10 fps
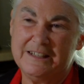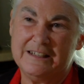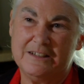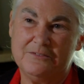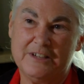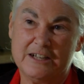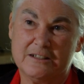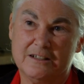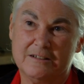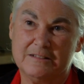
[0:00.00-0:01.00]
And in fact,
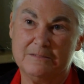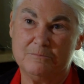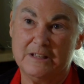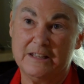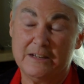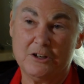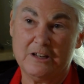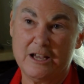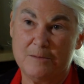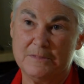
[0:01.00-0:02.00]
the head of our
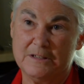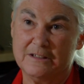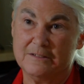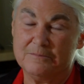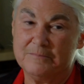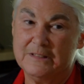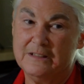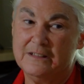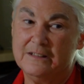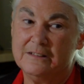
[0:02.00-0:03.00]
lab
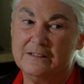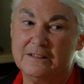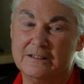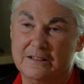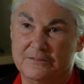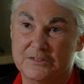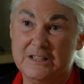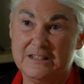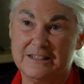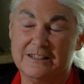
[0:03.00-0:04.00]
of
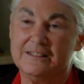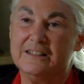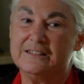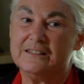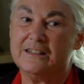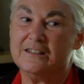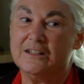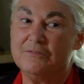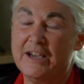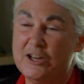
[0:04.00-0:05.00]
CSAIL is
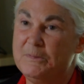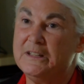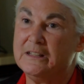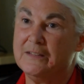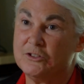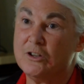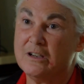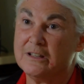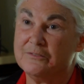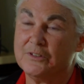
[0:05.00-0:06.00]
invited me to give a talk
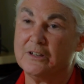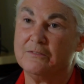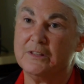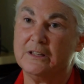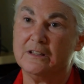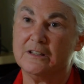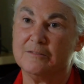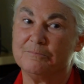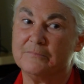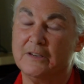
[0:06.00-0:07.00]
in front
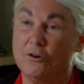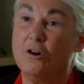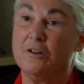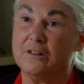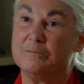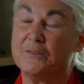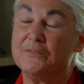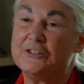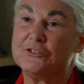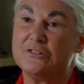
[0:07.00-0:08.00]
of all the
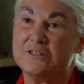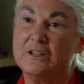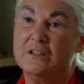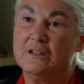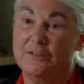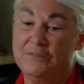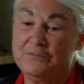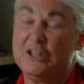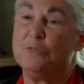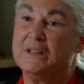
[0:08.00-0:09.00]
professors, a
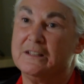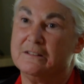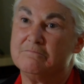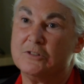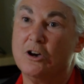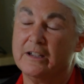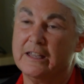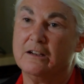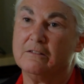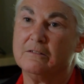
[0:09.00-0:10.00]
15-minute talk at
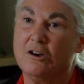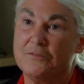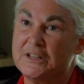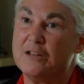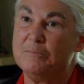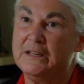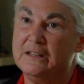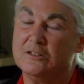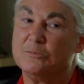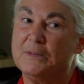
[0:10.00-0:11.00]
our off-site meeting
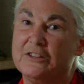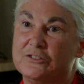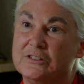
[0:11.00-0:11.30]
this past